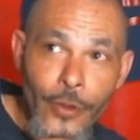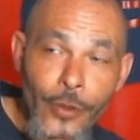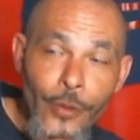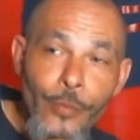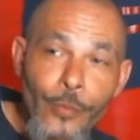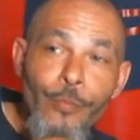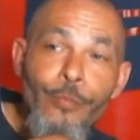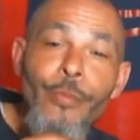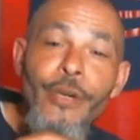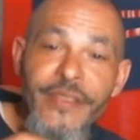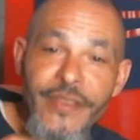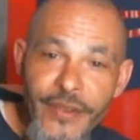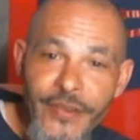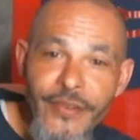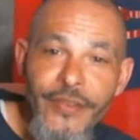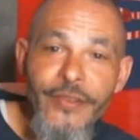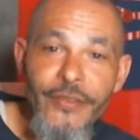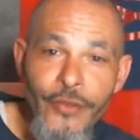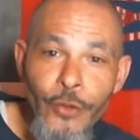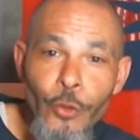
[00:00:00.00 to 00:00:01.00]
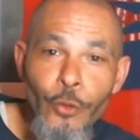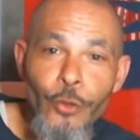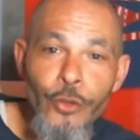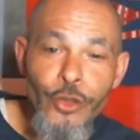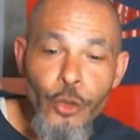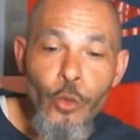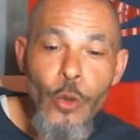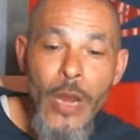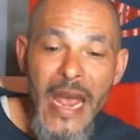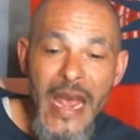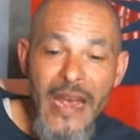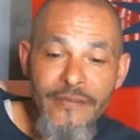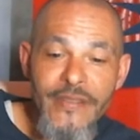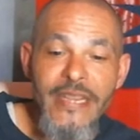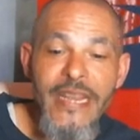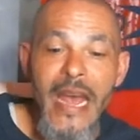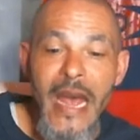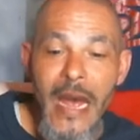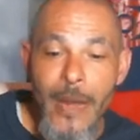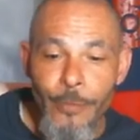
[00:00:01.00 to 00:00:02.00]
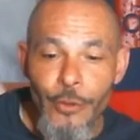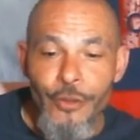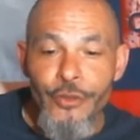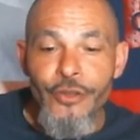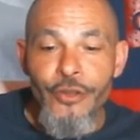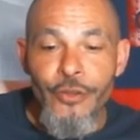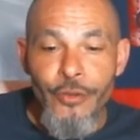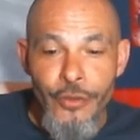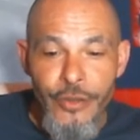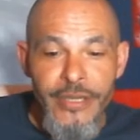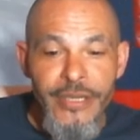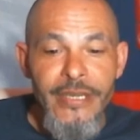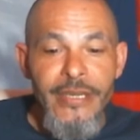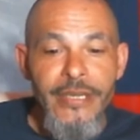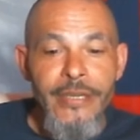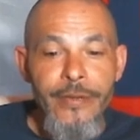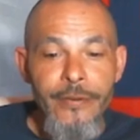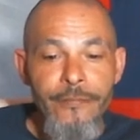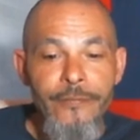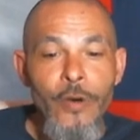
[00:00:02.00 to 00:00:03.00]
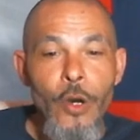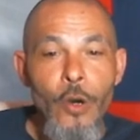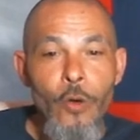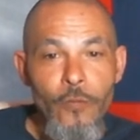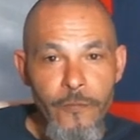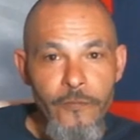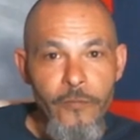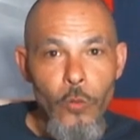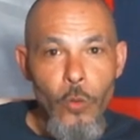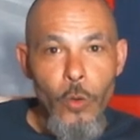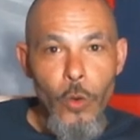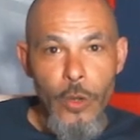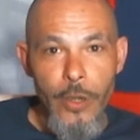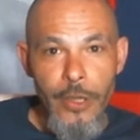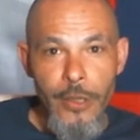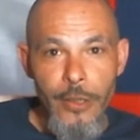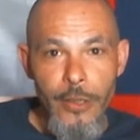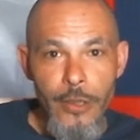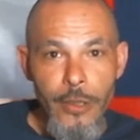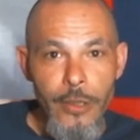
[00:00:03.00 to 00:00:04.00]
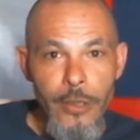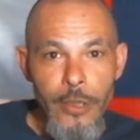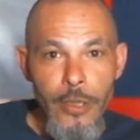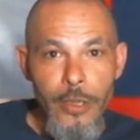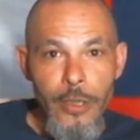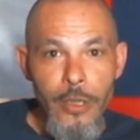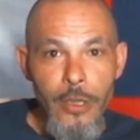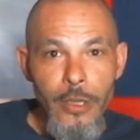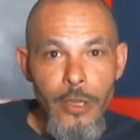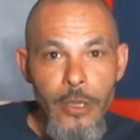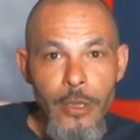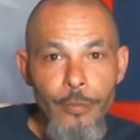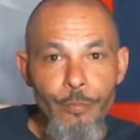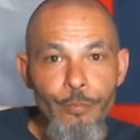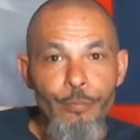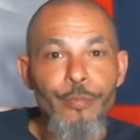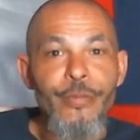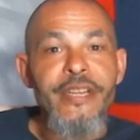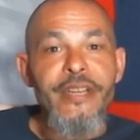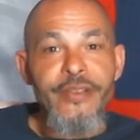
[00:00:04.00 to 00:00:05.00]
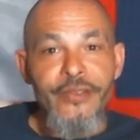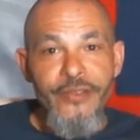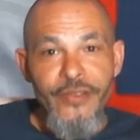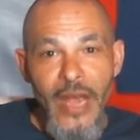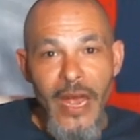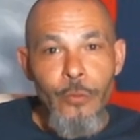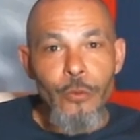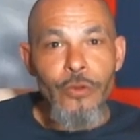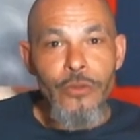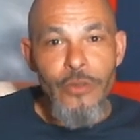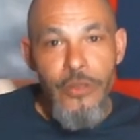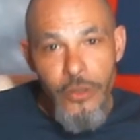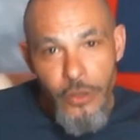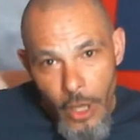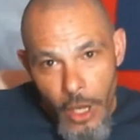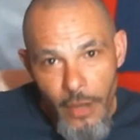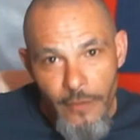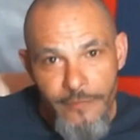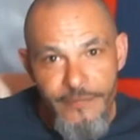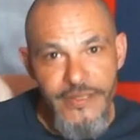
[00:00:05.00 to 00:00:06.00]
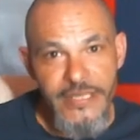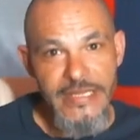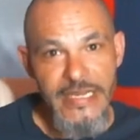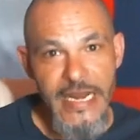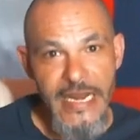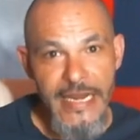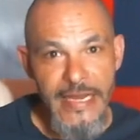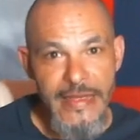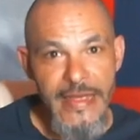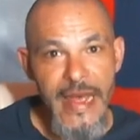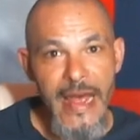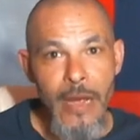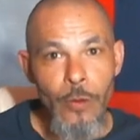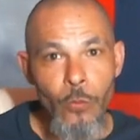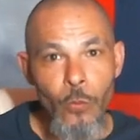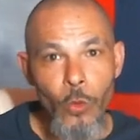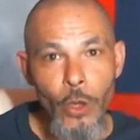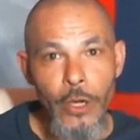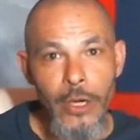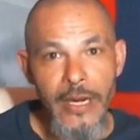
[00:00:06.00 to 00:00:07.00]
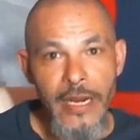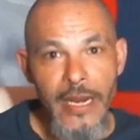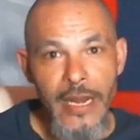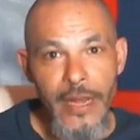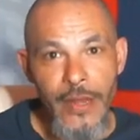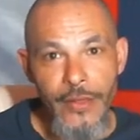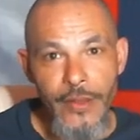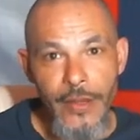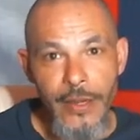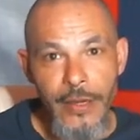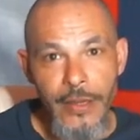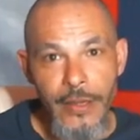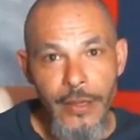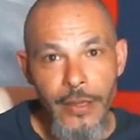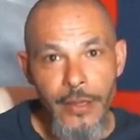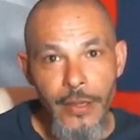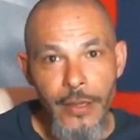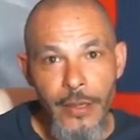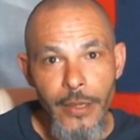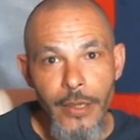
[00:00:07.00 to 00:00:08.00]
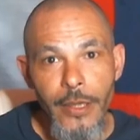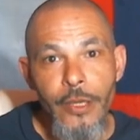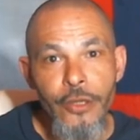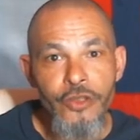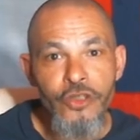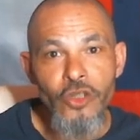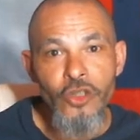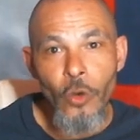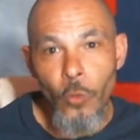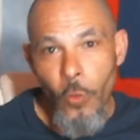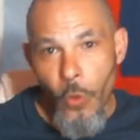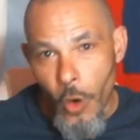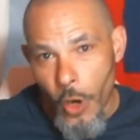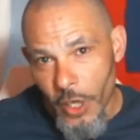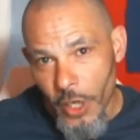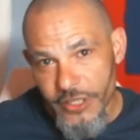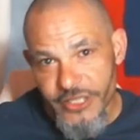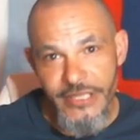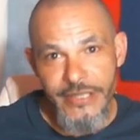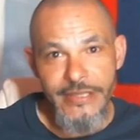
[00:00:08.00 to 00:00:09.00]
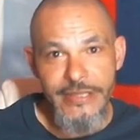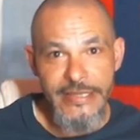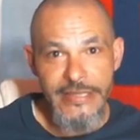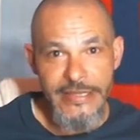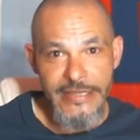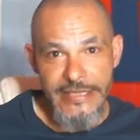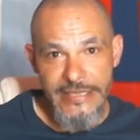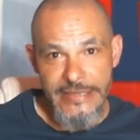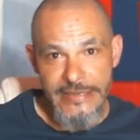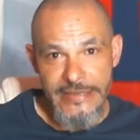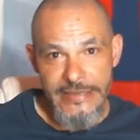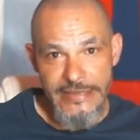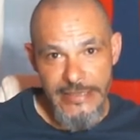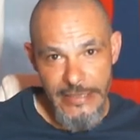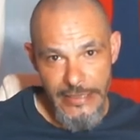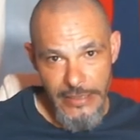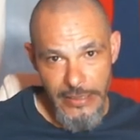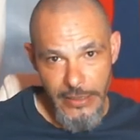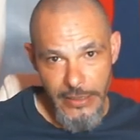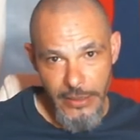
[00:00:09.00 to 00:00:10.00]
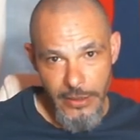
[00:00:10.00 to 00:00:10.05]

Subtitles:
But this is who you have the opportunity to vote for. Because I would love to take that work ethic to Washington, D.C.